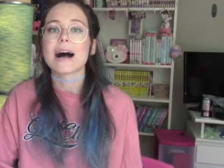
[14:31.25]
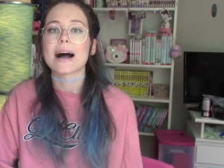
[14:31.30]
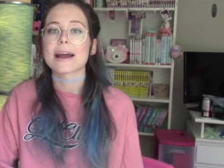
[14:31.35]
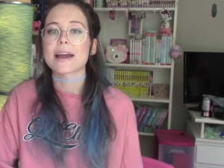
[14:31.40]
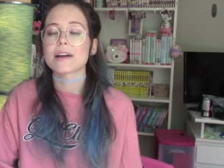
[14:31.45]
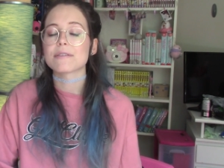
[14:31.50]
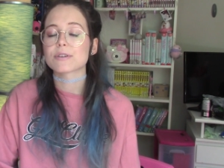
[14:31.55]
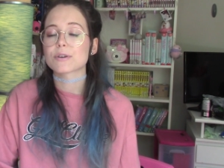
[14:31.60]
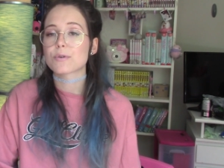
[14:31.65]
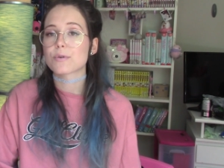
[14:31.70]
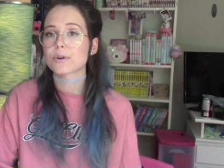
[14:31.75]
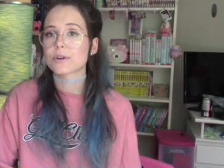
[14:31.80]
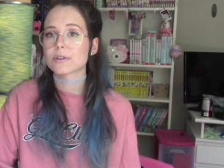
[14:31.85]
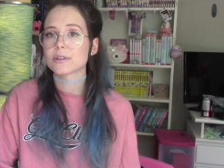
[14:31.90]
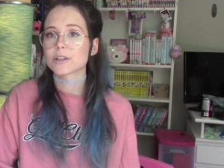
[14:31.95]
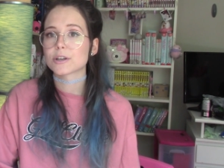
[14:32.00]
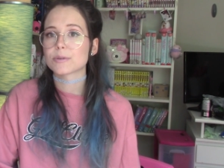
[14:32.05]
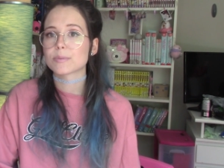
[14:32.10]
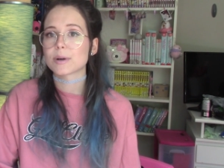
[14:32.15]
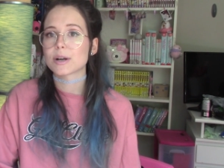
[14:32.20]
I have a corner
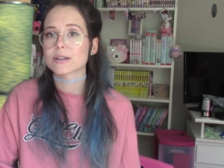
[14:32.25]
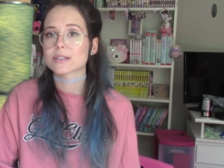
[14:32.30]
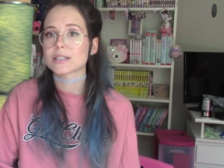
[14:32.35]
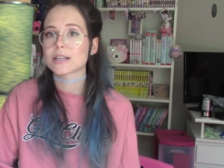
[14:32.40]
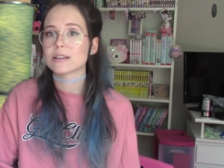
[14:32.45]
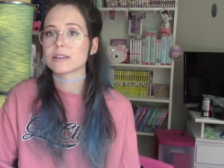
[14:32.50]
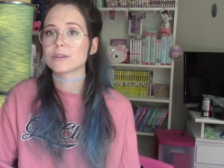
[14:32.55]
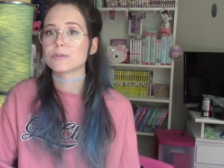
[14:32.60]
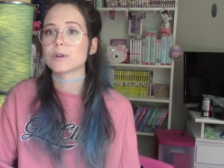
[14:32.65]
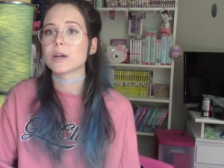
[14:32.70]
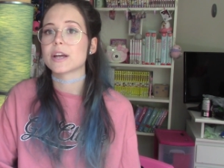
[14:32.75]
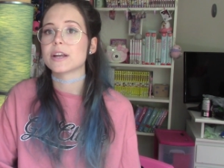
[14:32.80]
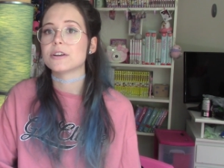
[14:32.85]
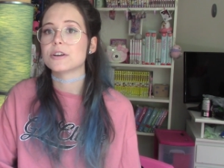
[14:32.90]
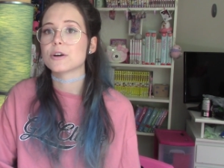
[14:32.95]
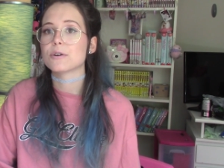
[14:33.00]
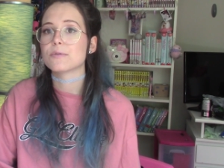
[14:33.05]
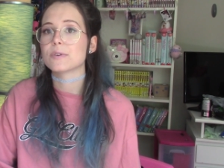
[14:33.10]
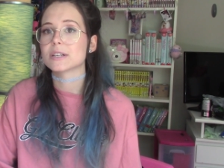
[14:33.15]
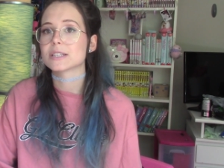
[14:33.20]
litter box in Luna and
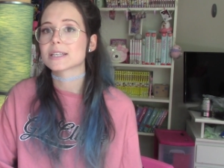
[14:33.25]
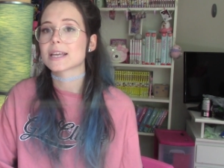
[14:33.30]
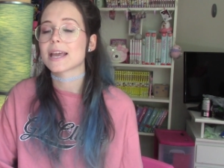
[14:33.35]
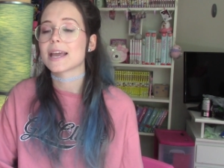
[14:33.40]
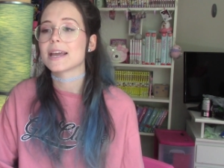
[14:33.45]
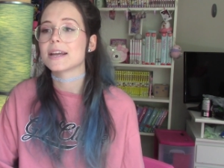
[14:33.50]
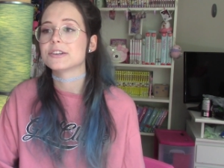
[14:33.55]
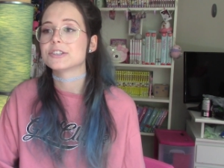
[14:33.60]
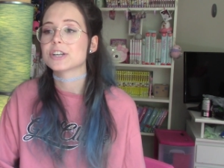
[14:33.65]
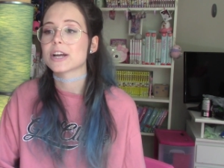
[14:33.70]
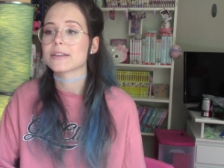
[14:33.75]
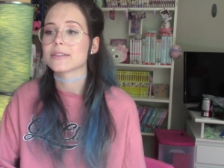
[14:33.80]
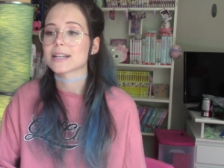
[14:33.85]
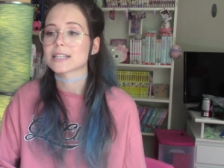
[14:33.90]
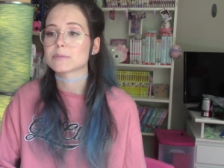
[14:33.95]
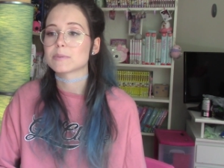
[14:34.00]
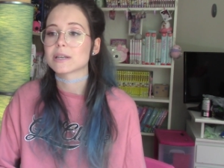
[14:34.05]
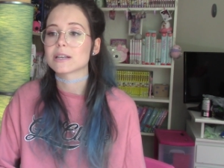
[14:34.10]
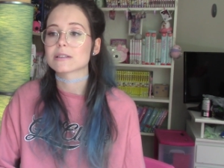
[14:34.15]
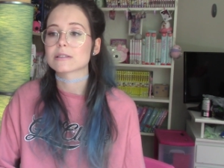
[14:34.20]
Nova's cage, and
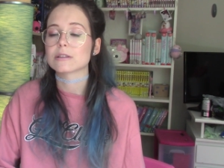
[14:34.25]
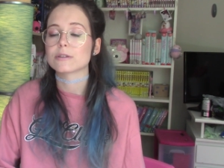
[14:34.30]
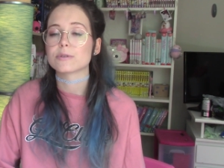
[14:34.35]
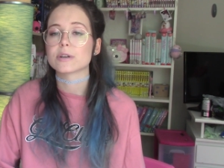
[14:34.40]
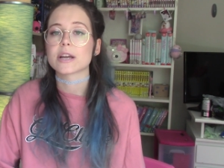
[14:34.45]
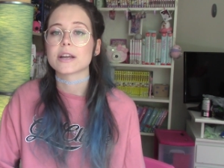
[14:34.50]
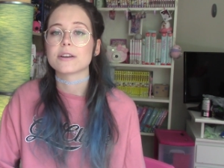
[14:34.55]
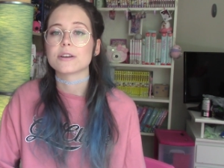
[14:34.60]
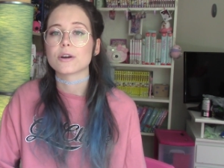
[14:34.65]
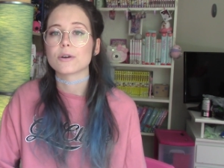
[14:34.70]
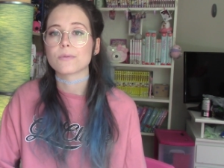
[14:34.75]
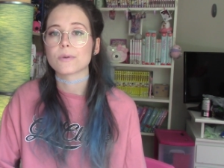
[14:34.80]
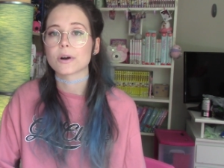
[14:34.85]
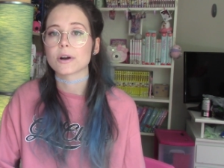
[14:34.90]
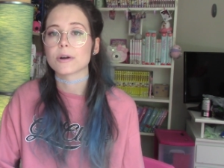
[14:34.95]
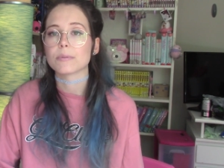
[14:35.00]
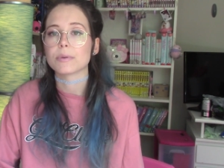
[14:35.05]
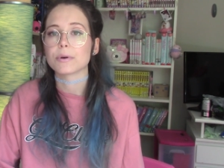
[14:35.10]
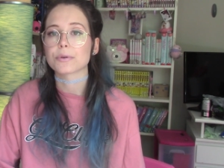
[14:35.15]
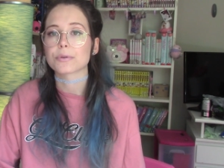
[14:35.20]
that's because Luna and Nova
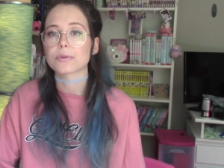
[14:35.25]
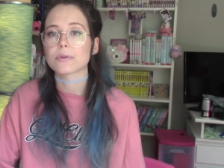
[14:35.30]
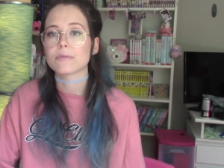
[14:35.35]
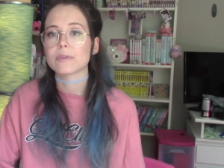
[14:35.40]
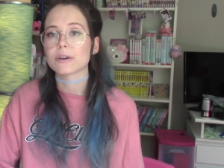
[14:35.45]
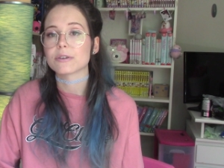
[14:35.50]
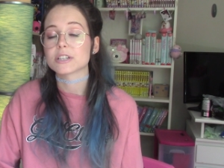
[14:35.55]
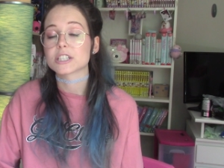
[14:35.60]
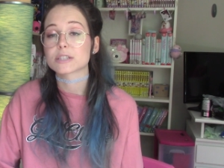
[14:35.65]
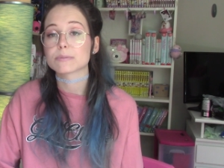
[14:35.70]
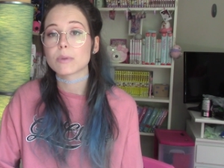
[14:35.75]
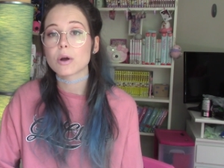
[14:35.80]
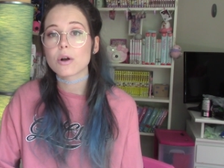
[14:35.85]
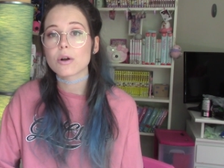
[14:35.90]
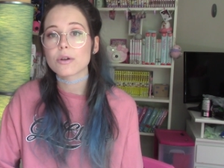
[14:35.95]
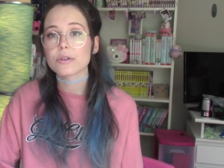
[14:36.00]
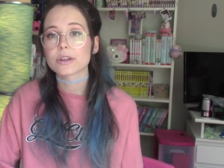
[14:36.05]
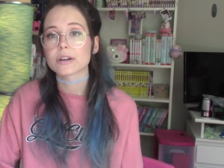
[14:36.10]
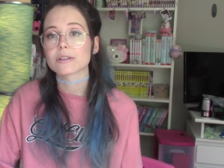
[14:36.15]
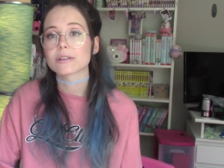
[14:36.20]
are both very
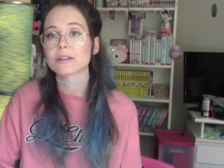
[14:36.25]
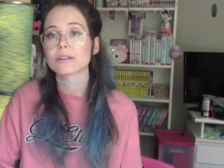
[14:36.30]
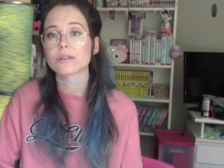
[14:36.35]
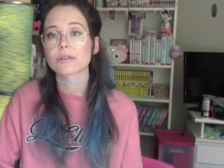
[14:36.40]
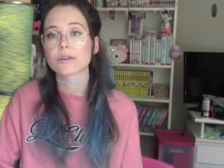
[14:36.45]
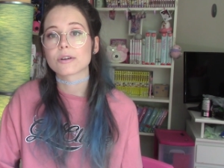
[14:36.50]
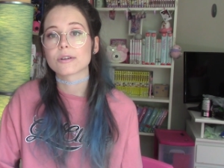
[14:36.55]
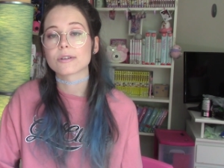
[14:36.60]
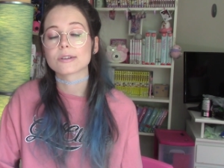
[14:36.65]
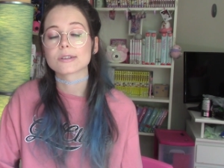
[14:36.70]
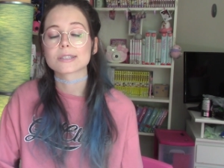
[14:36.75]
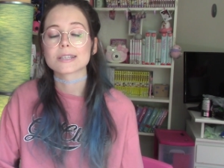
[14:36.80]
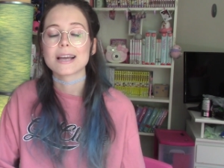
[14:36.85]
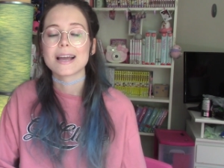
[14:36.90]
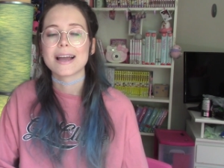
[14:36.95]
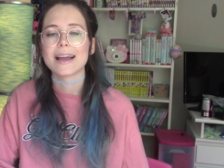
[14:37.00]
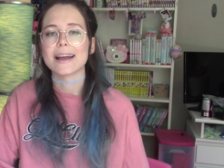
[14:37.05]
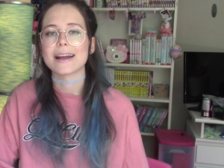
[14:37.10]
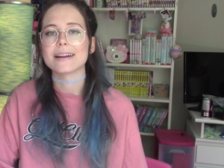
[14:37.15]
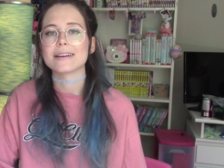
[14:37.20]
small, they're little girls,
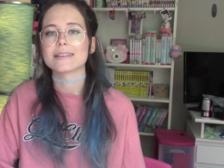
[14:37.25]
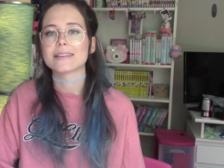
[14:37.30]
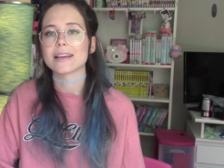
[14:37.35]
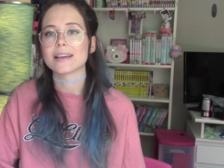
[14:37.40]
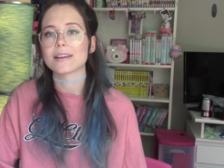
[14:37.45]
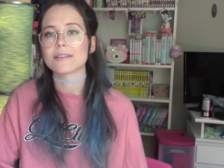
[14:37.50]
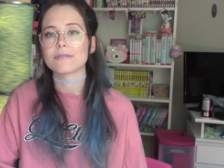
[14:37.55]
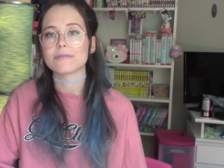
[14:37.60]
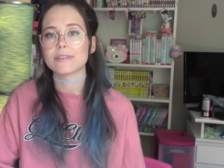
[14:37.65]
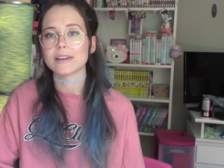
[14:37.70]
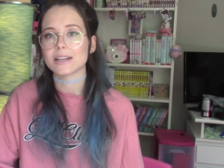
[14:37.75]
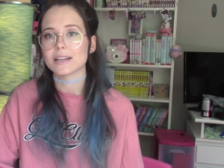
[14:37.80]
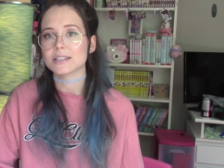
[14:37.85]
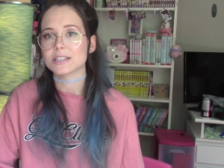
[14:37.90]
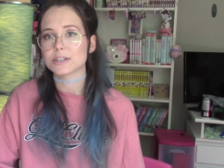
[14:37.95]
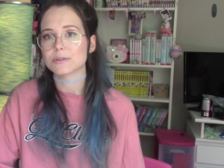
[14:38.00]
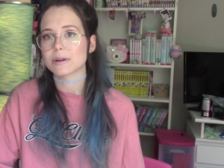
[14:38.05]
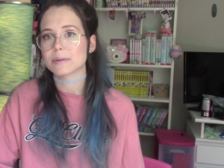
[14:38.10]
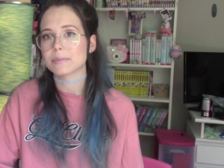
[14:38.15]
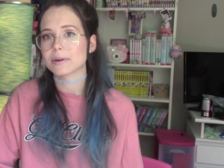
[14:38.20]
and they can fit
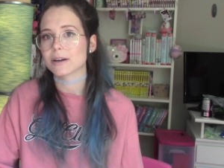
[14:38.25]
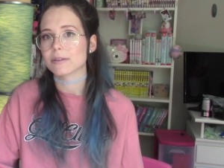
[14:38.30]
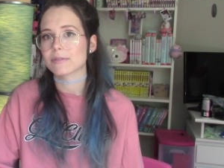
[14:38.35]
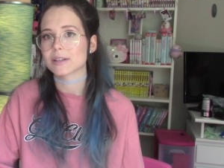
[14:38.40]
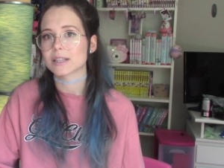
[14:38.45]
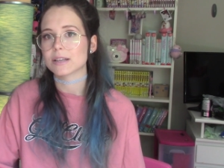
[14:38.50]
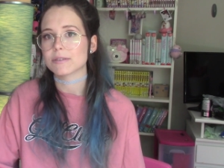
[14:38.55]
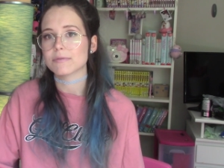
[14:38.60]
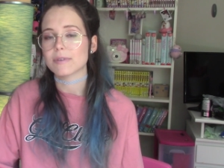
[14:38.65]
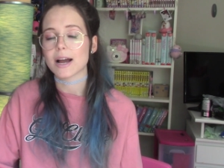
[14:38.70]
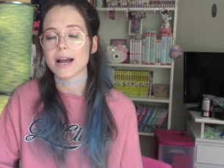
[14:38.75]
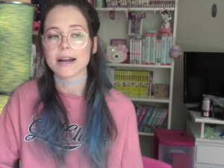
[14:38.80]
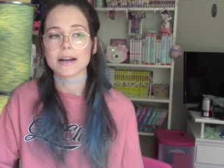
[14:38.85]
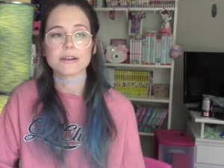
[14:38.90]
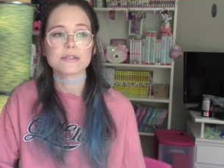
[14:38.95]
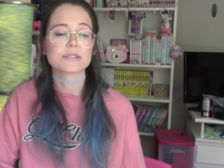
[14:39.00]
into it perfectly fine.